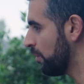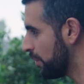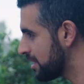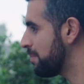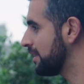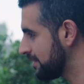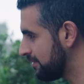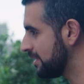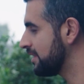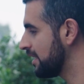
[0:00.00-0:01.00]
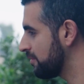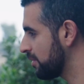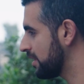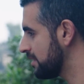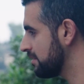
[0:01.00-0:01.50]
with specificity
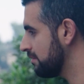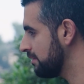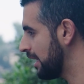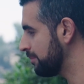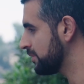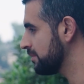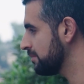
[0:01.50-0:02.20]
for these names?